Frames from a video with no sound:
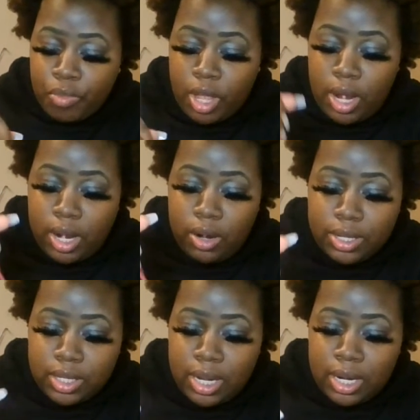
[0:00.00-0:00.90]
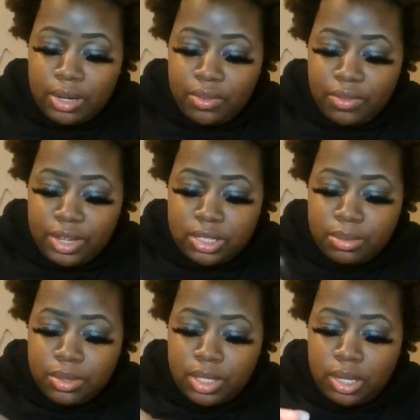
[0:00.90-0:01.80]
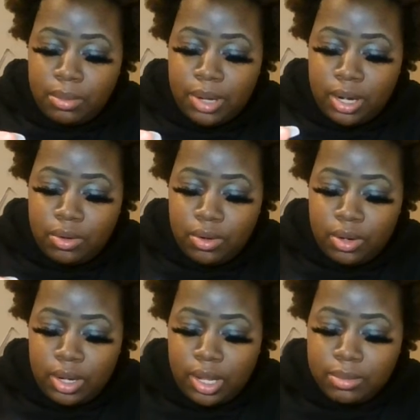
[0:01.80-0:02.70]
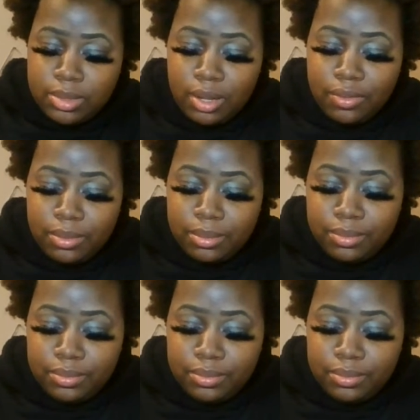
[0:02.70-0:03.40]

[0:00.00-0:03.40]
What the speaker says: And I know it's a lot of different vegetables in here, but I don't know the names of them.